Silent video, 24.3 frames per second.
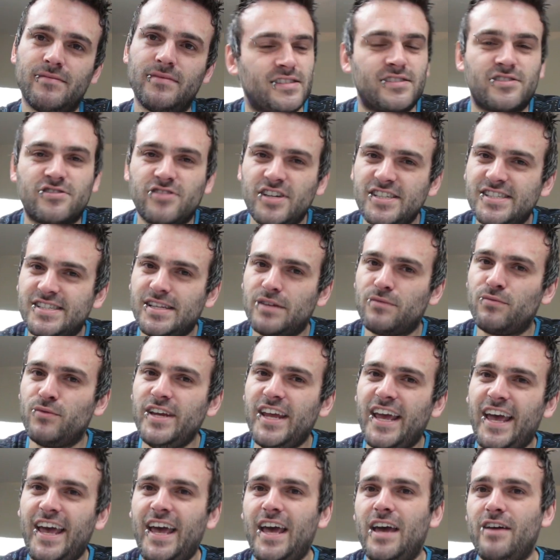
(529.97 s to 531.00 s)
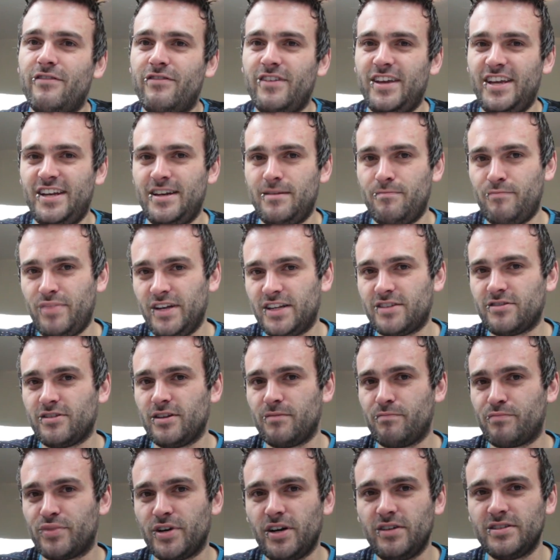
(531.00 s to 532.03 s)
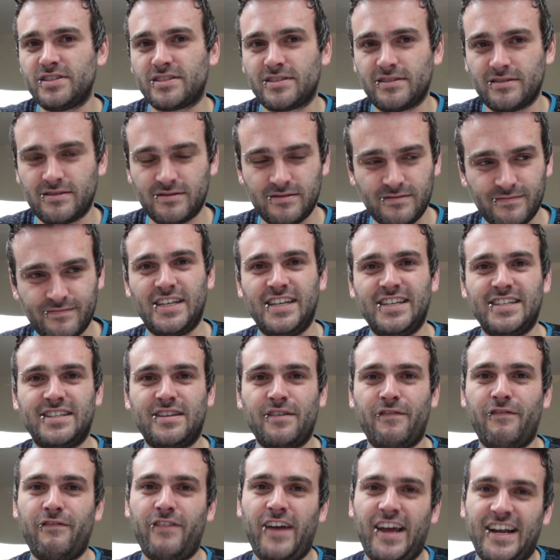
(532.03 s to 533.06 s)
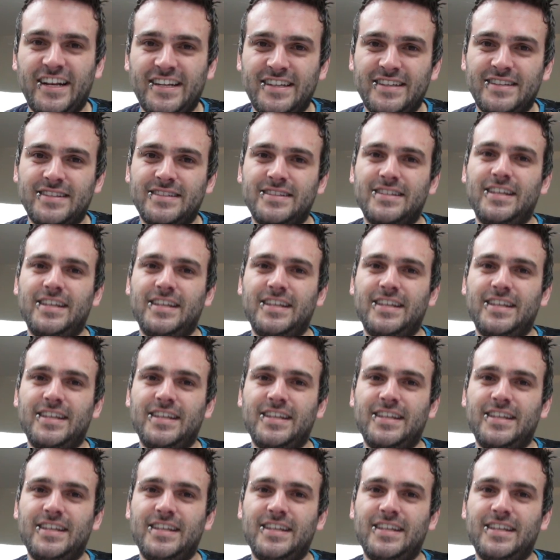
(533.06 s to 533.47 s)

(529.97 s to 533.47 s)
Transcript: The trust that we have in the Bitcoin protocol is the fact